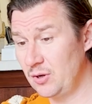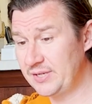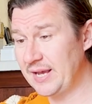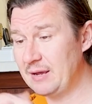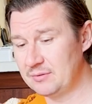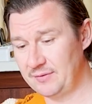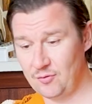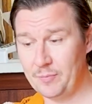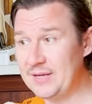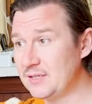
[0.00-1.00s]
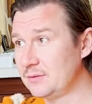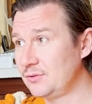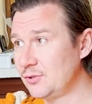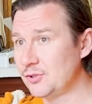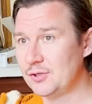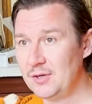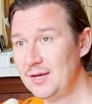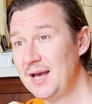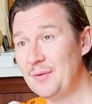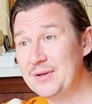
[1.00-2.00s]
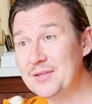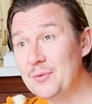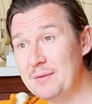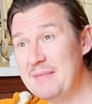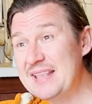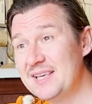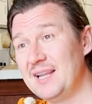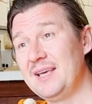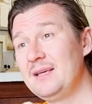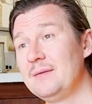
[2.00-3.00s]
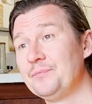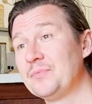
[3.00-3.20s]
ticket comes with 4 pizzas, and we do it manually,